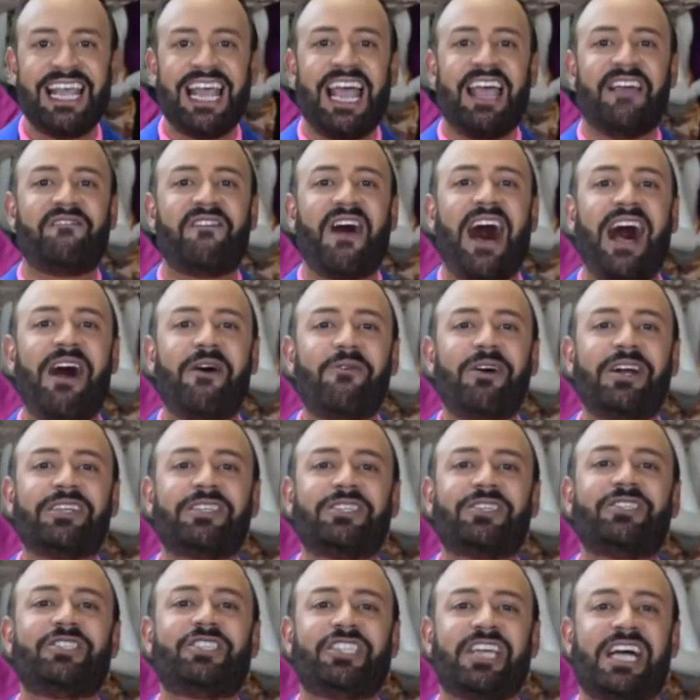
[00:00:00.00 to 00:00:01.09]
If I were
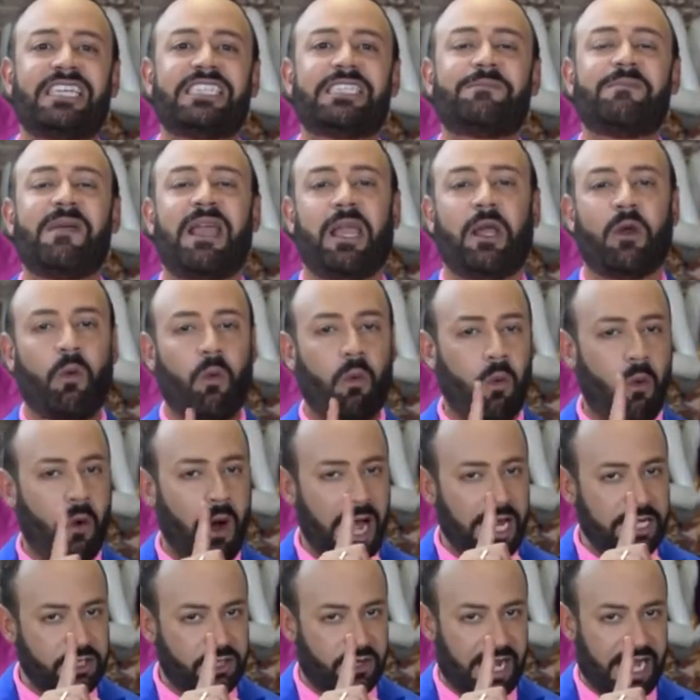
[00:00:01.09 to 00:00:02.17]
to just make
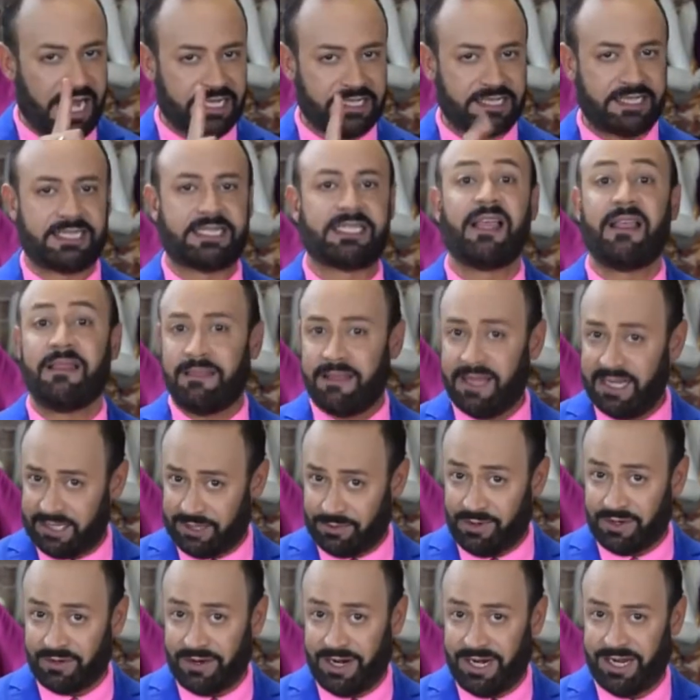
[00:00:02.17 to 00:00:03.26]
one dress, this
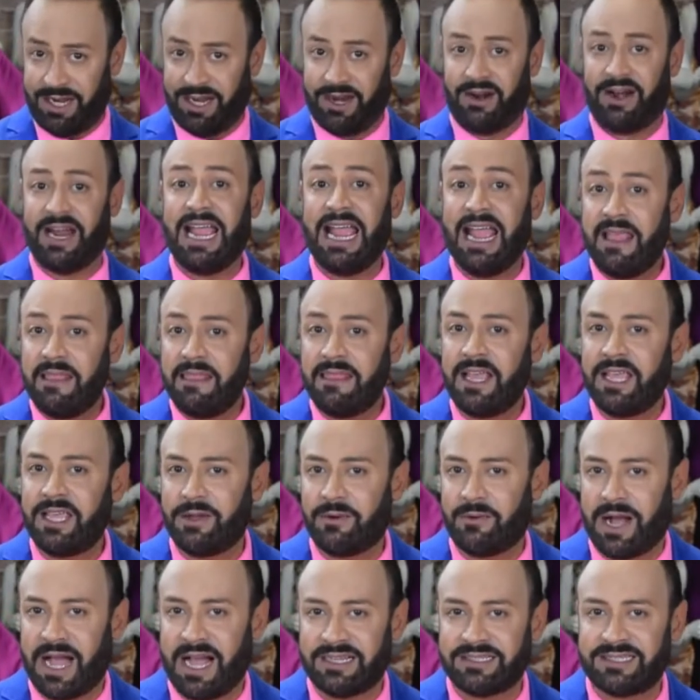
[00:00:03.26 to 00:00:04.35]
one right here, in the
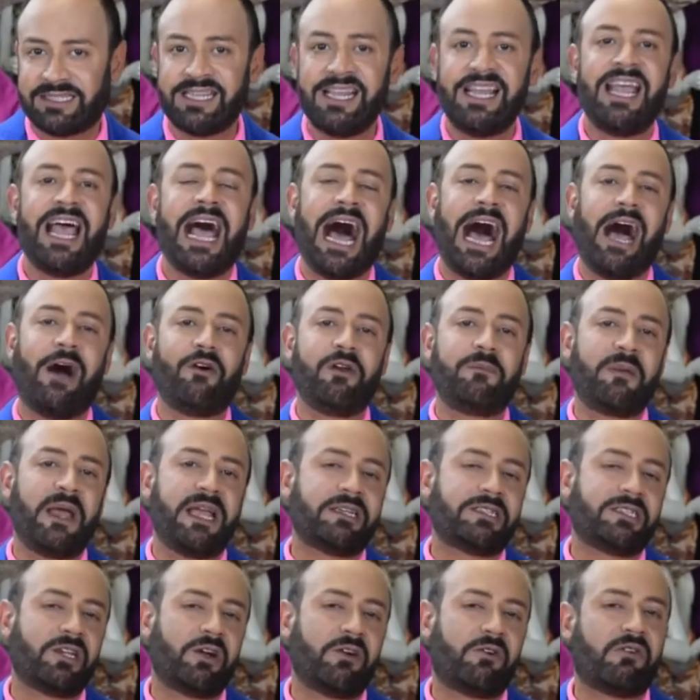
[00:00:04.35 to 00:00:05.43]
US, I would pay
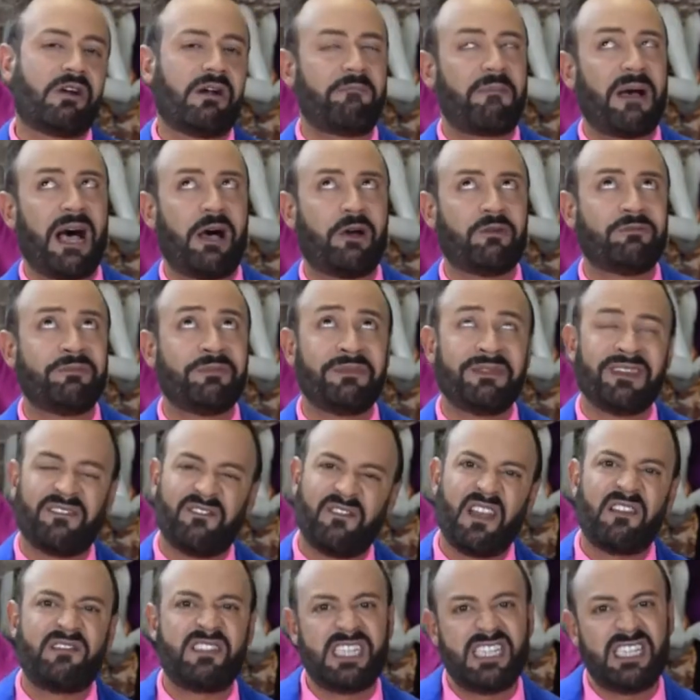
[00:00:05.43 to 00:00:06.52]
a sewer about
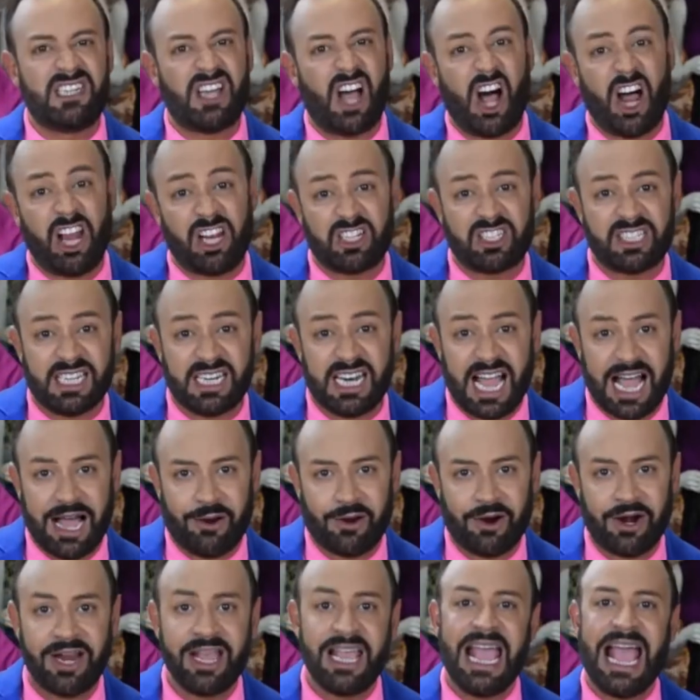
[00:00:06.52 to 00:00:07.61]
$15 an
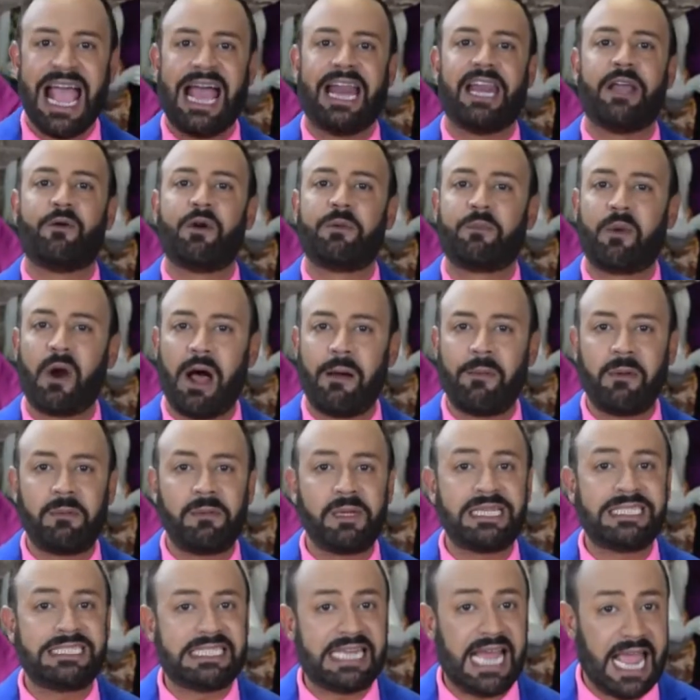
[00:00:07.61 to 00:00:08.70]
hour, and it would
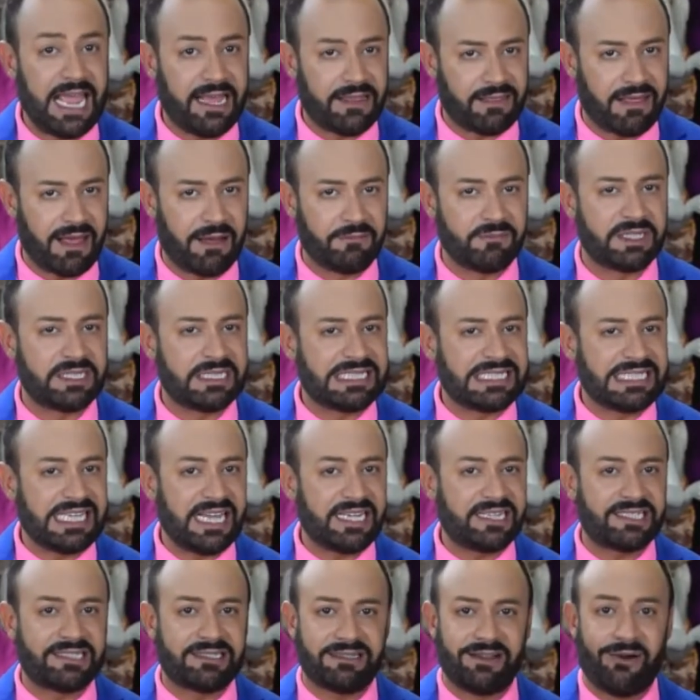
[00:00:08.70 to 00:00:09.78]
probably take them
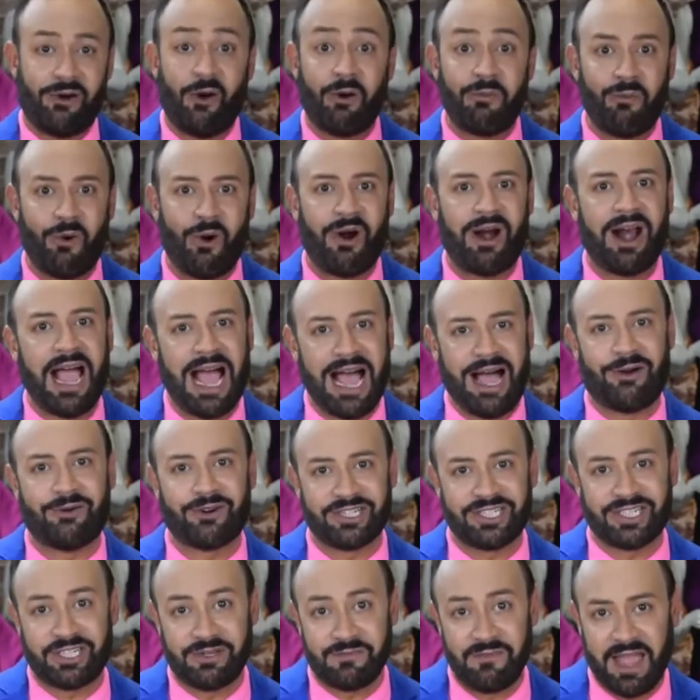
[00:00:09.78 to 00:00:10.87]
6 or more
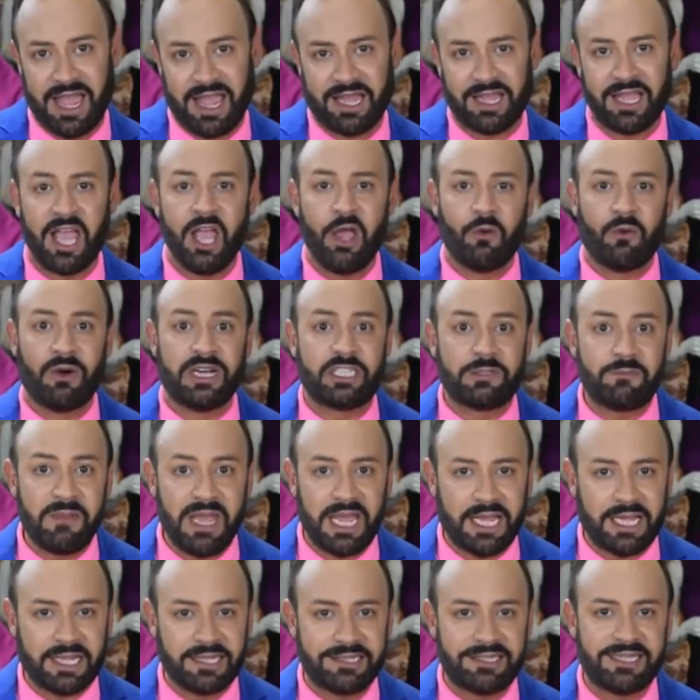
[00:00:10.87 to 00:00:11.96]
hours to make, which
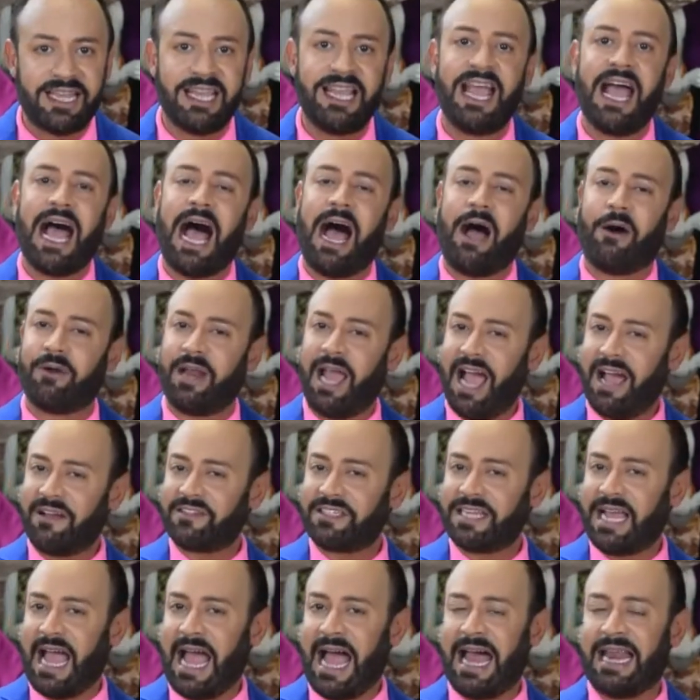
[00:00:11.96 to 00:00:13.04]
means I would have
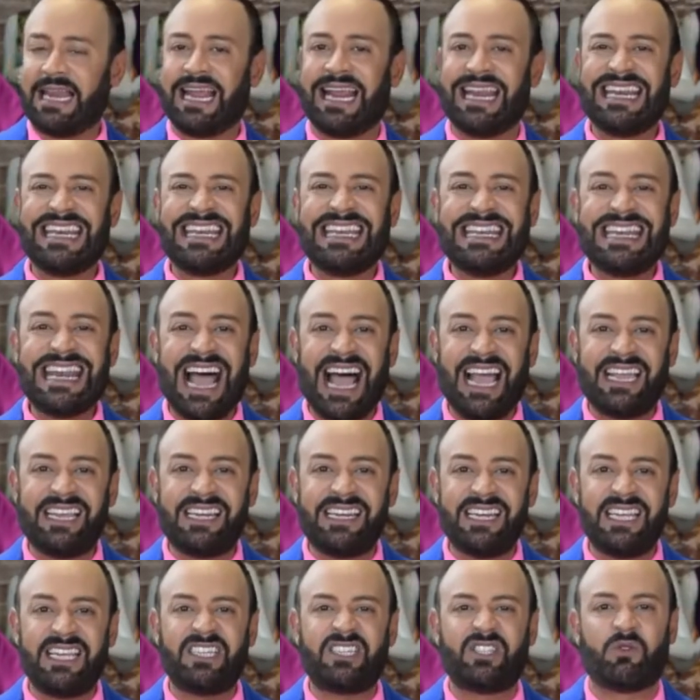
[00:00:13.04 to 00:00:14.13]
to add
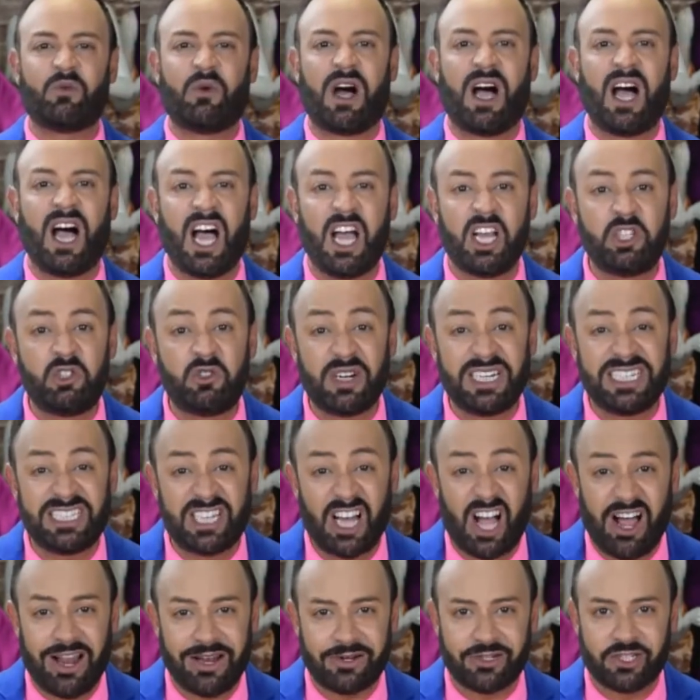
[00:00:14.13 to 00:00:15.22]
$90 to
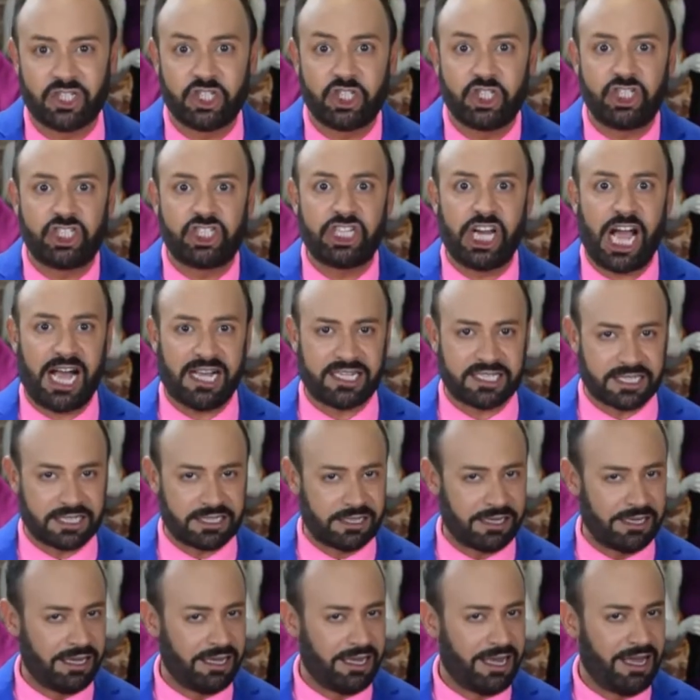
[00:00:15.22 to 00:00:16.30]
$100
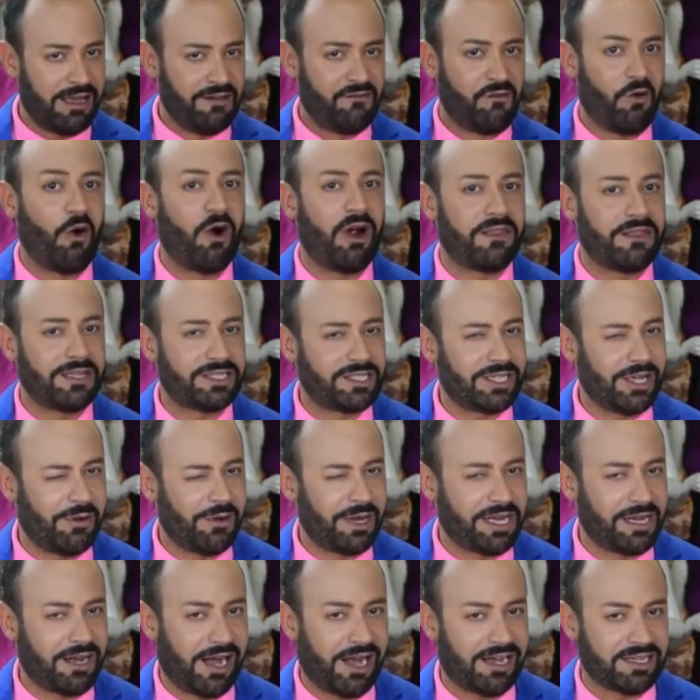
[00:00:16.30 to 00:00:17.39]
just for the
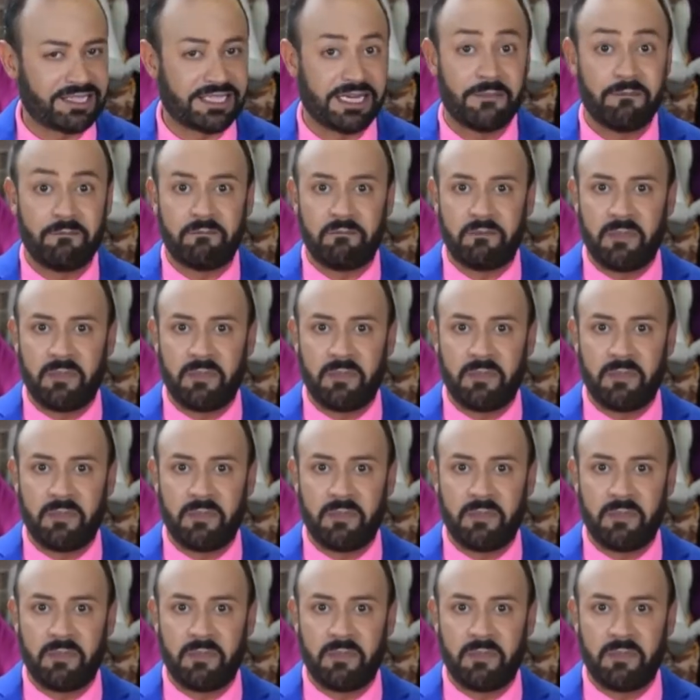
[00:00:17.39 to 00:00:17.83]
sewing cost.